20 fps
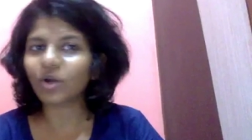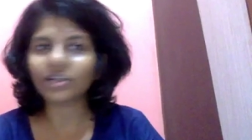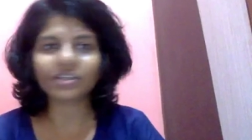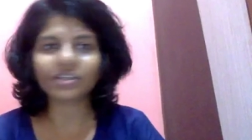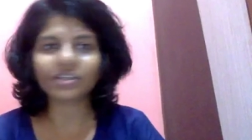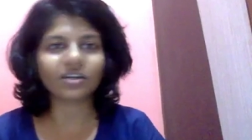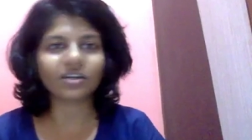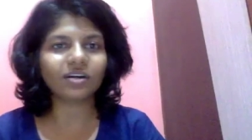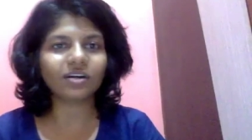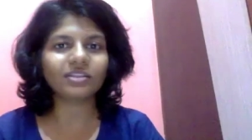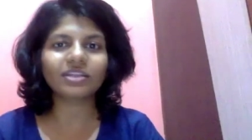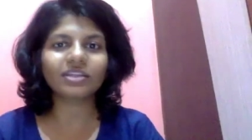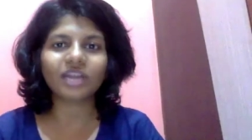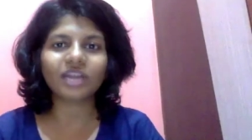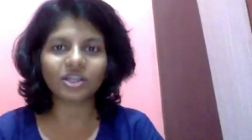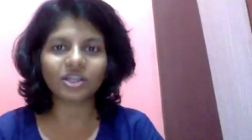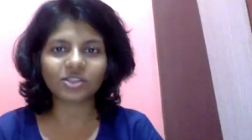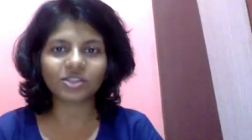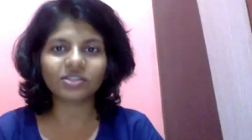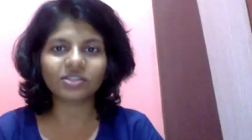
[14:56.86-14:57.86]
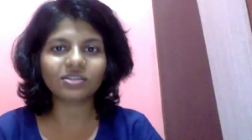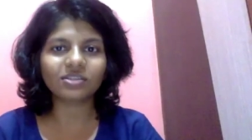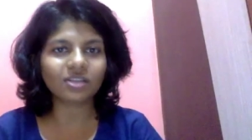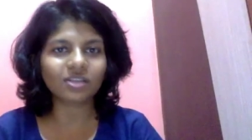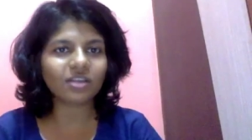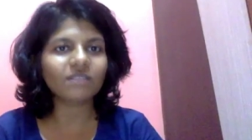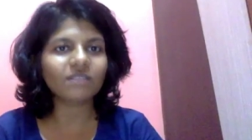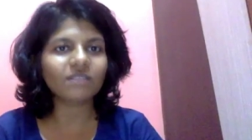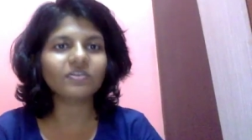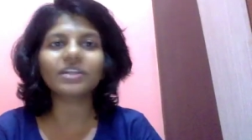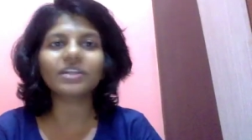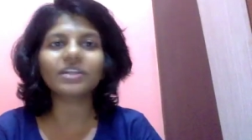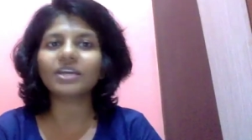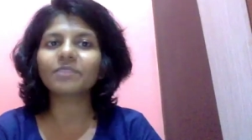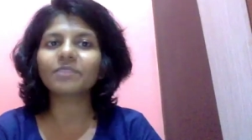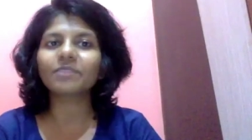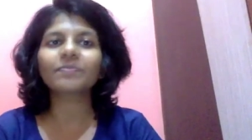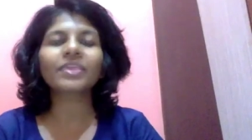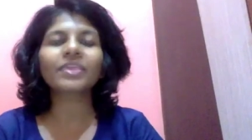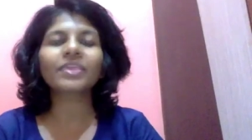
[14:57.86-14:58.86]
got the rations
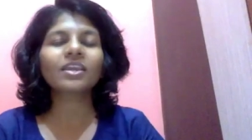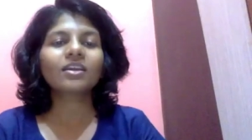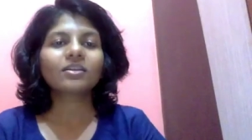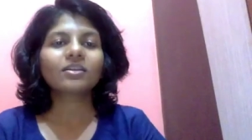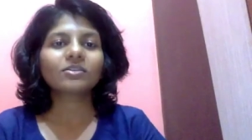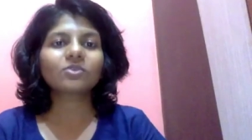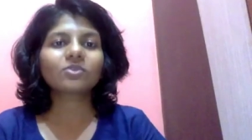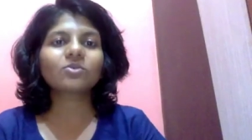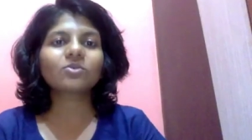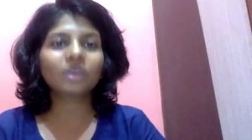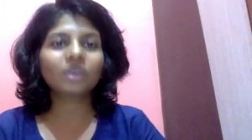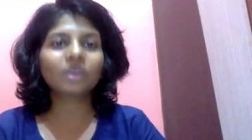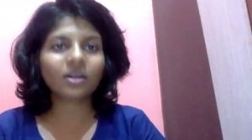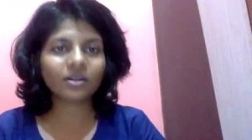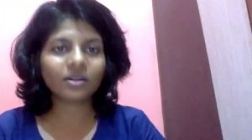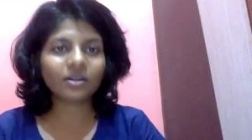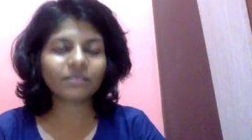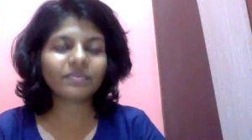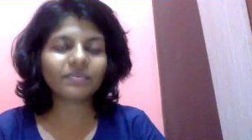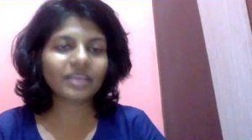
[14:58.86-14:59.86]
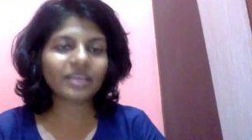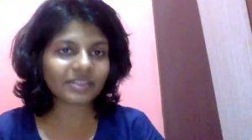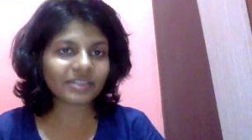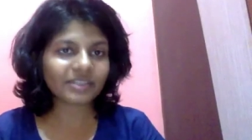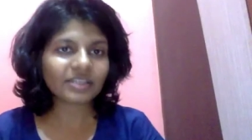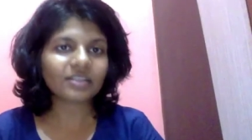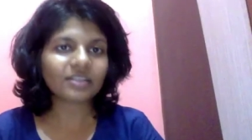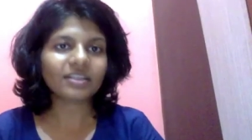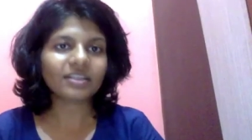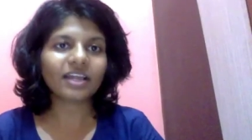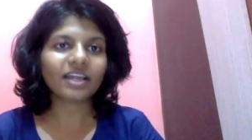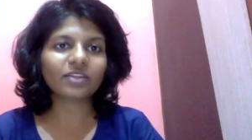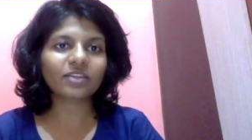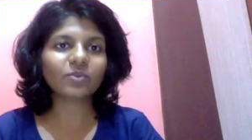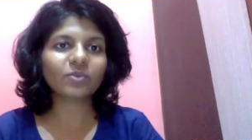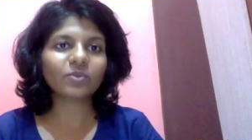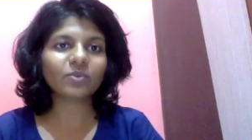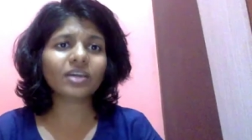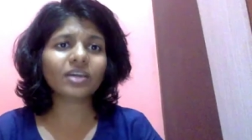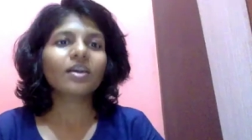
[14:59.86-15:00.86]
delivered, and so they are settled
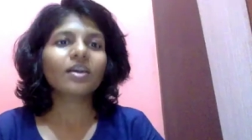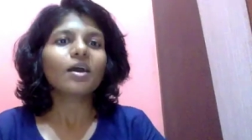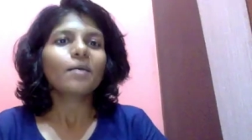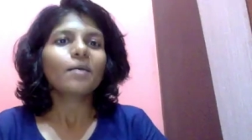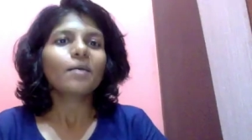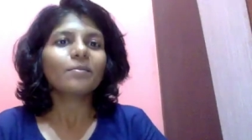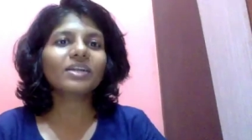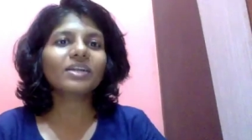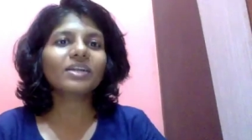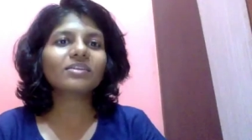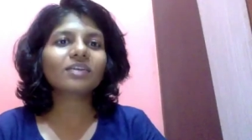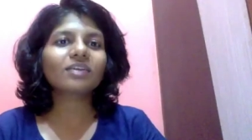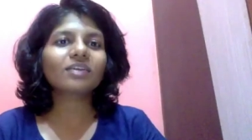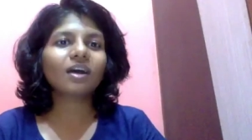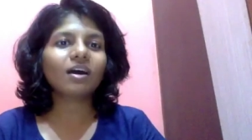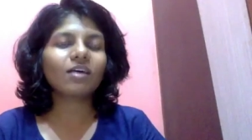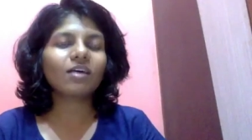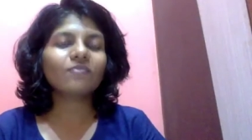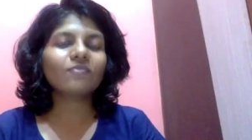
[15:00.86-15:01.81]
that way. But